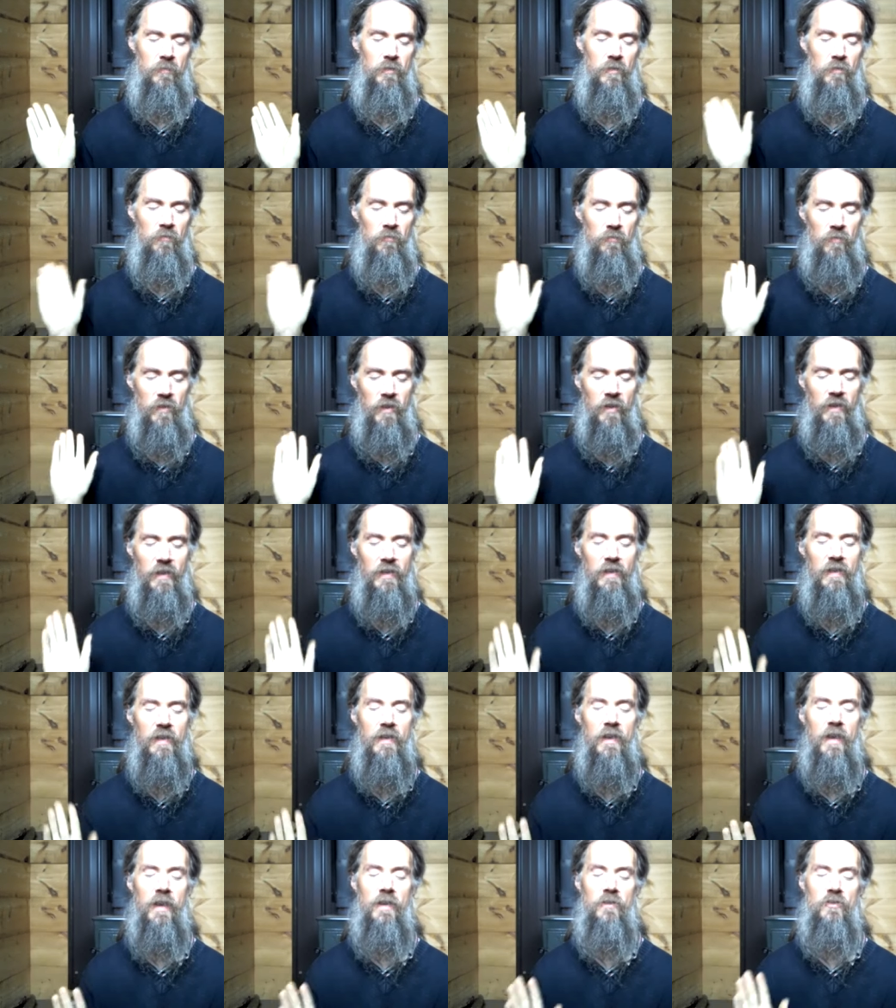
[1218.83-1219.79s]
The very
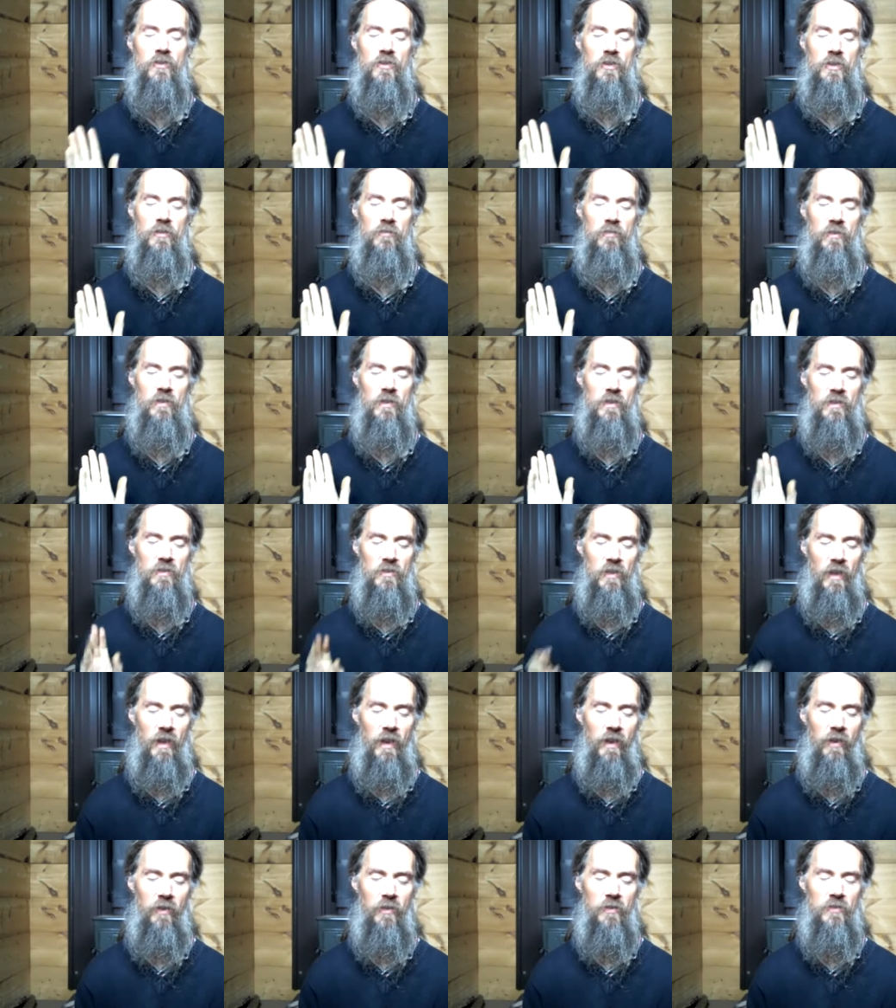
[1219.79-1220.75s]
nature of the
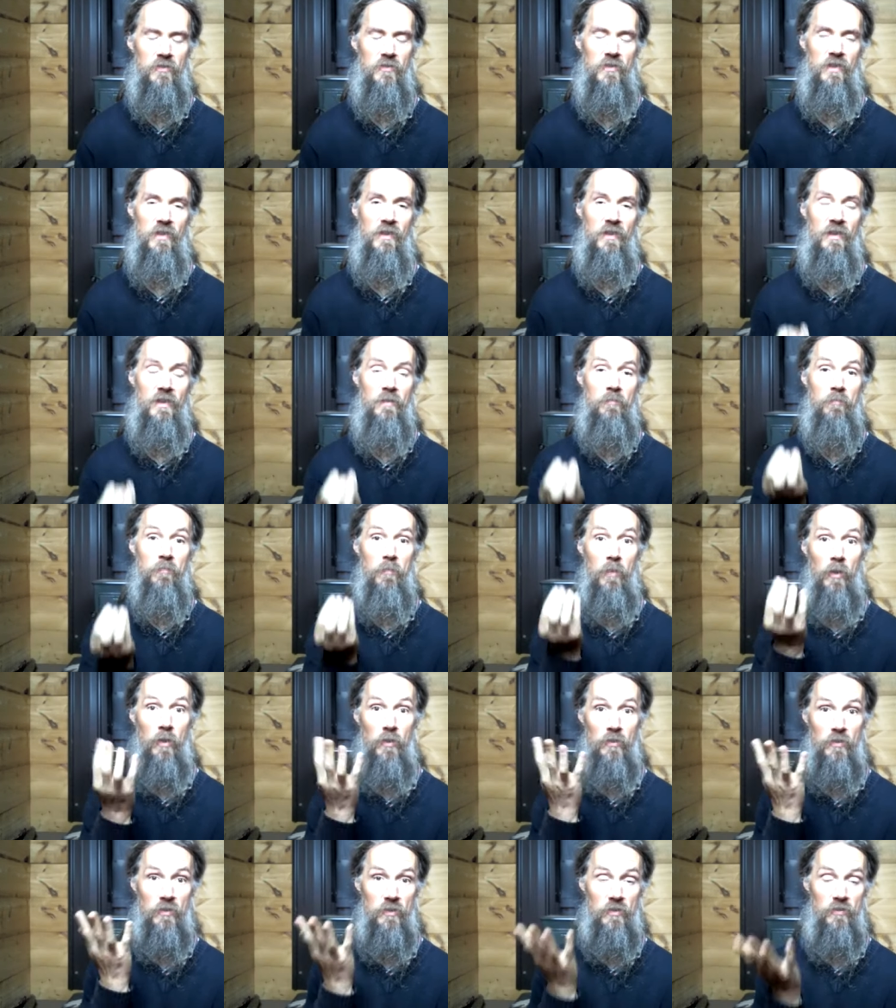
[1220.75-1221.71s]
desire is that it
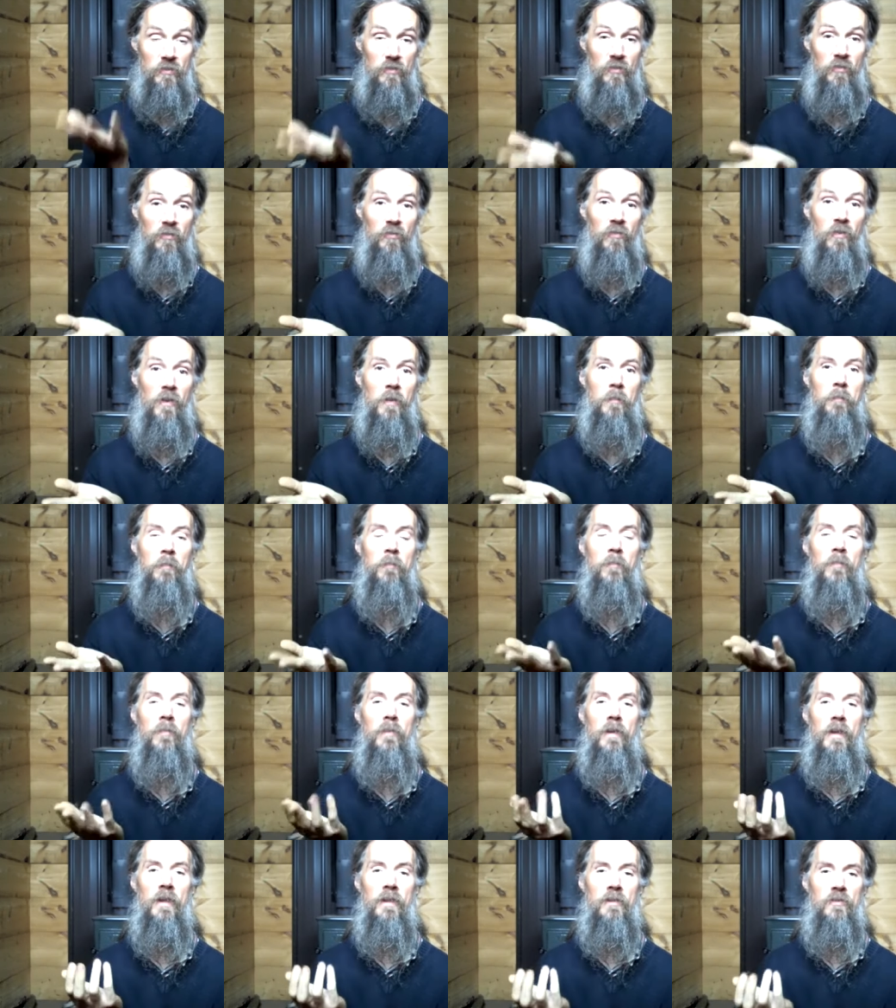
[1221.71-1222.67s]
emerges
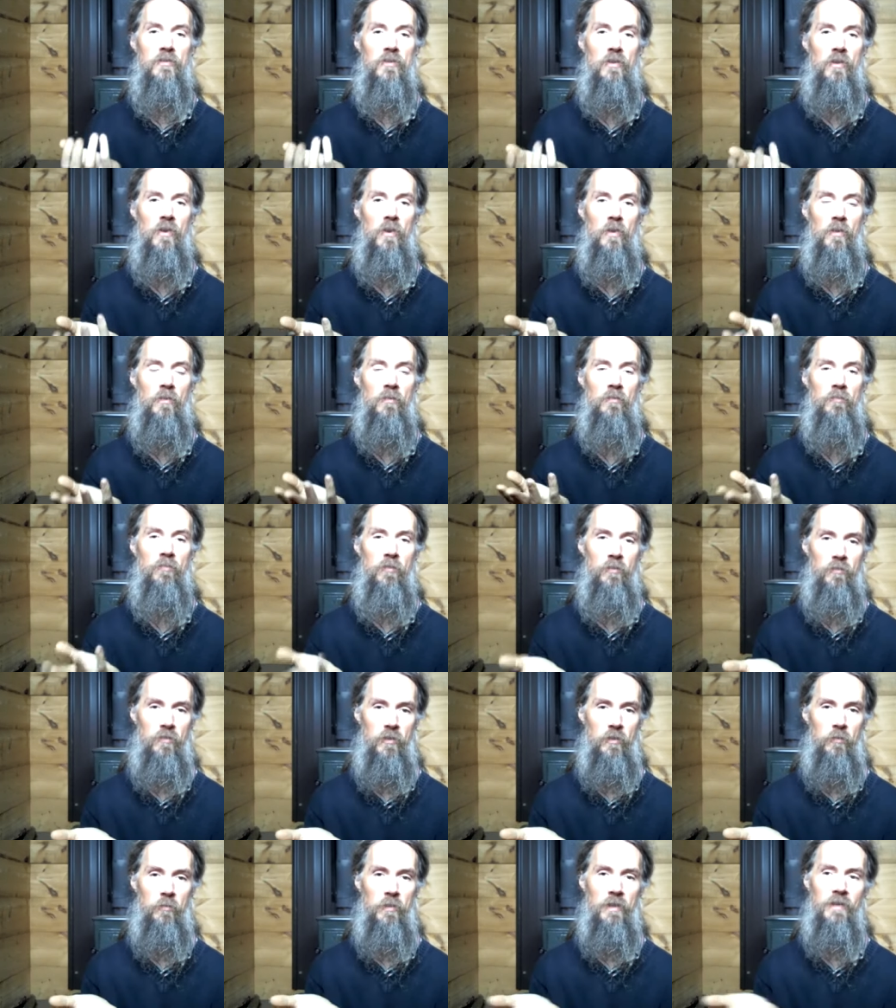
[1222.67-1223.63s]
from its own
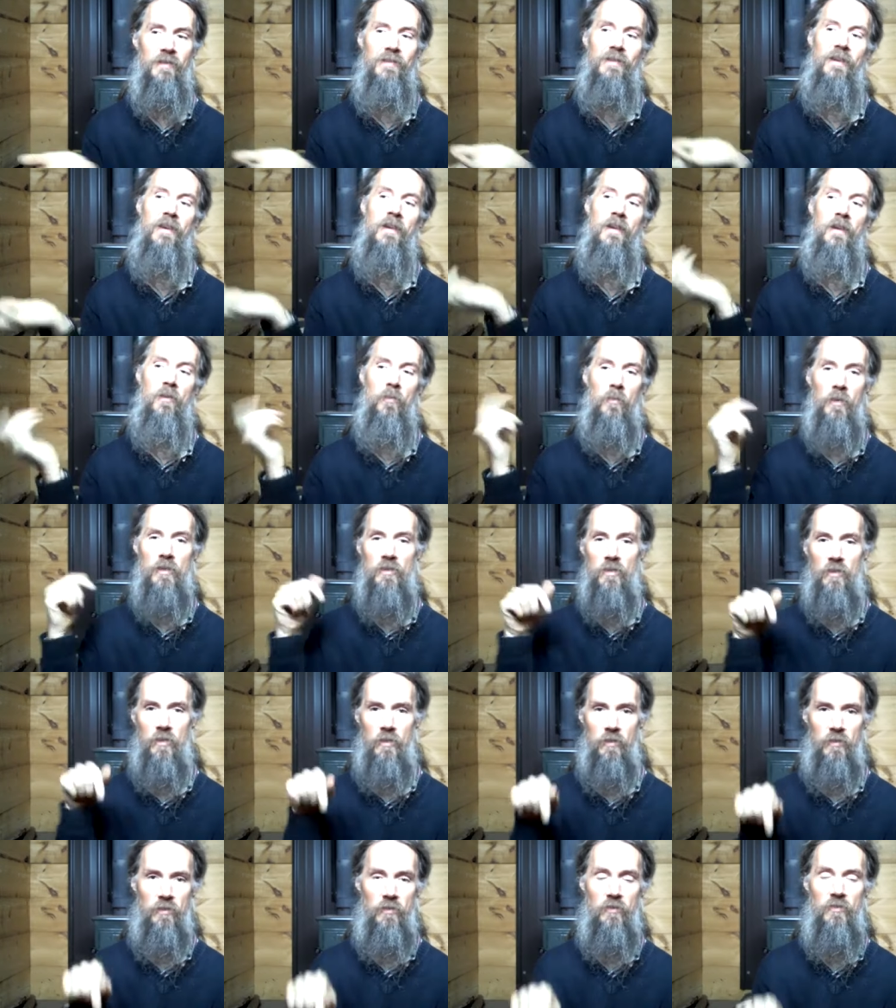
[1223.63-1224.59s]
fulfillment and it
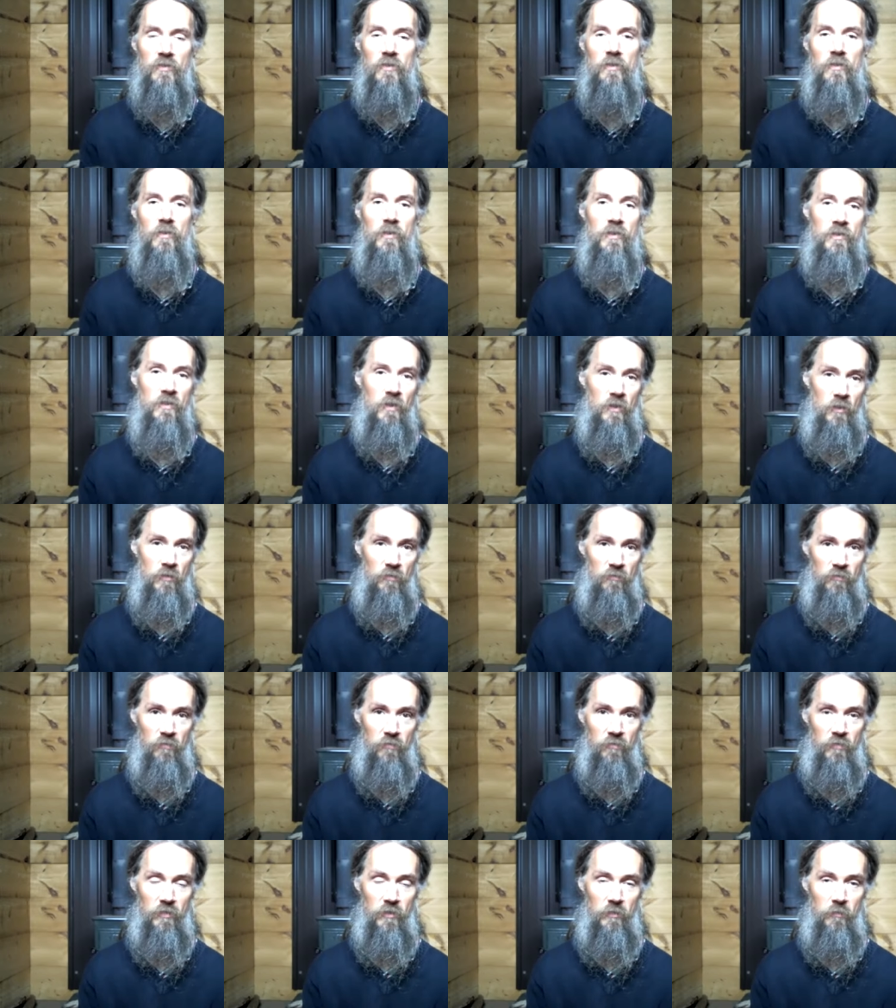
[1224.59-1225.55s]
returns to its own
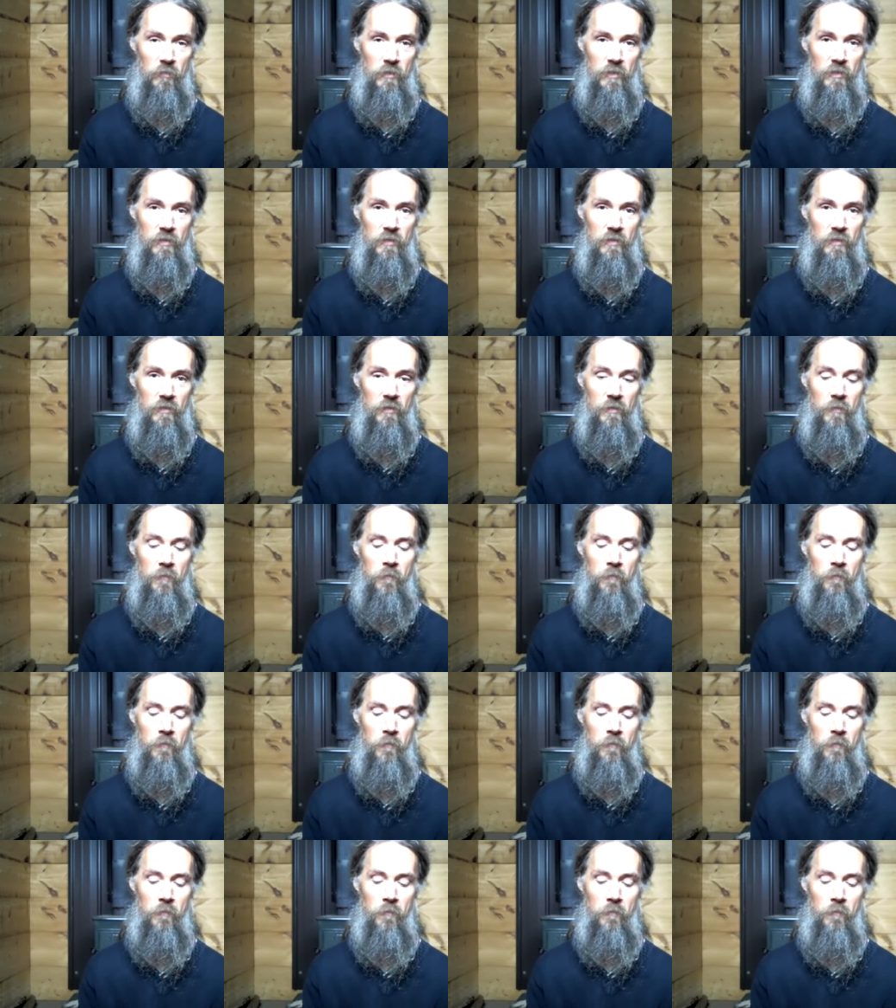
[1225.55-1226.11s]
fulfillment.